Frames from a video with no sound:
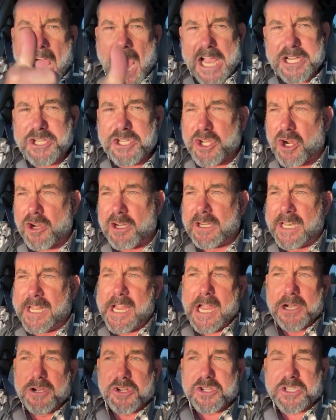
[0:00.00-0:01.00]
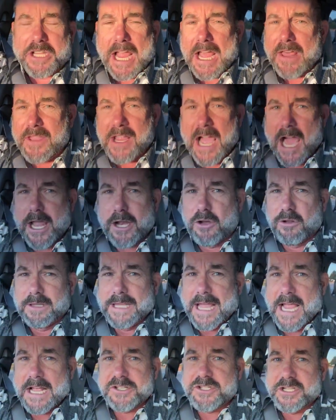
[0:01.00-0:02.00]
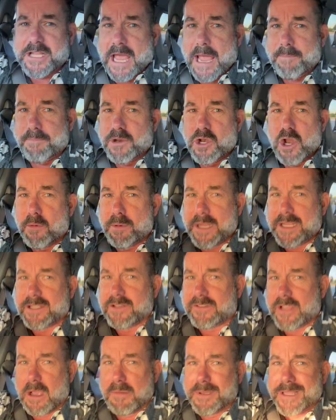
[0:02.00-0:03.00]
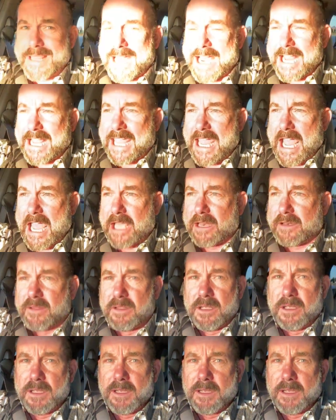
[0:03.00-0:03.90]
I certainly understand the Idaho landscape, and nobody can tell me that I can't.